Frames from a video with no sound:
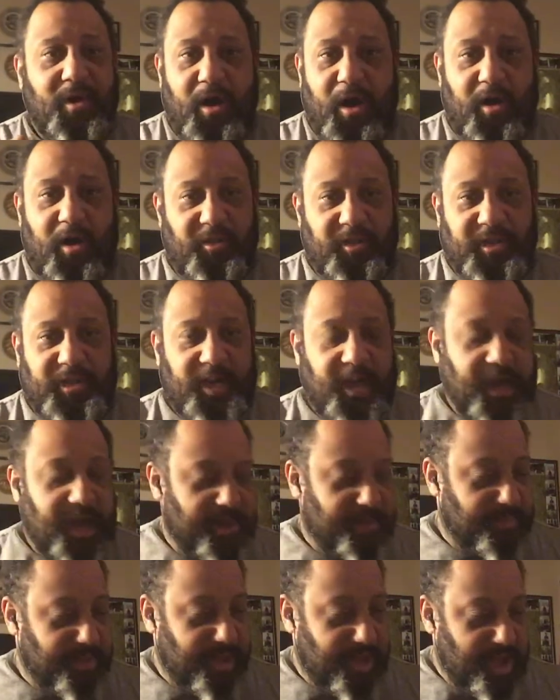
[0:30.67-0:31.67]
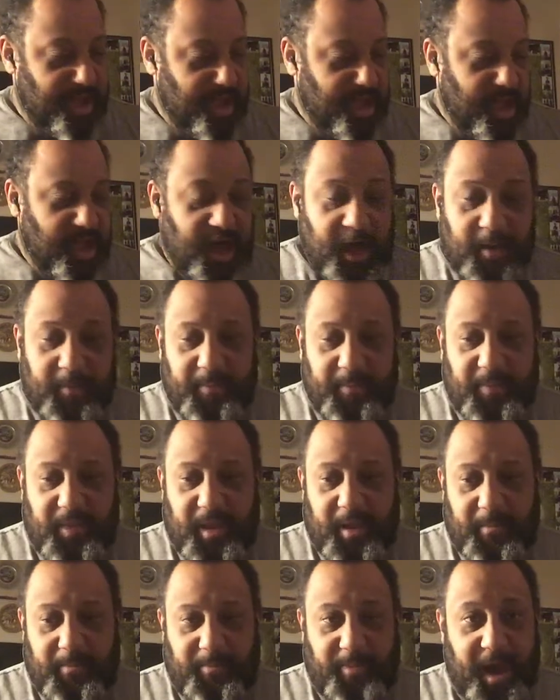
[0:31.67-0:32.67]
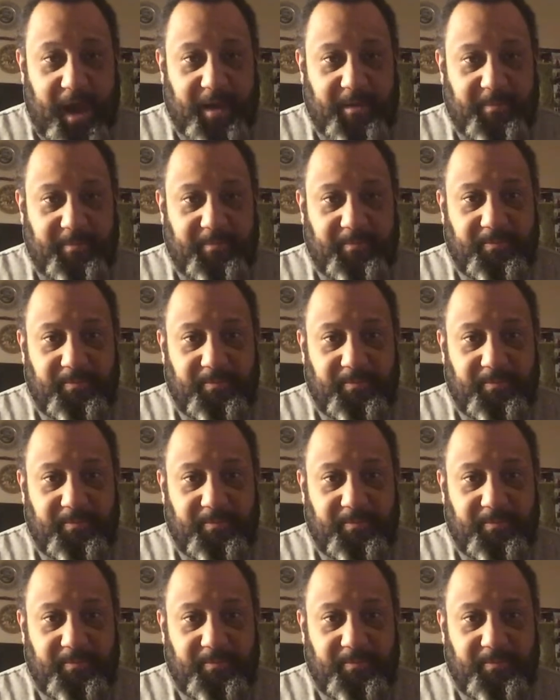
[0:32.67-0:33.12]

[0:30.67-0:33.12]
all the time. But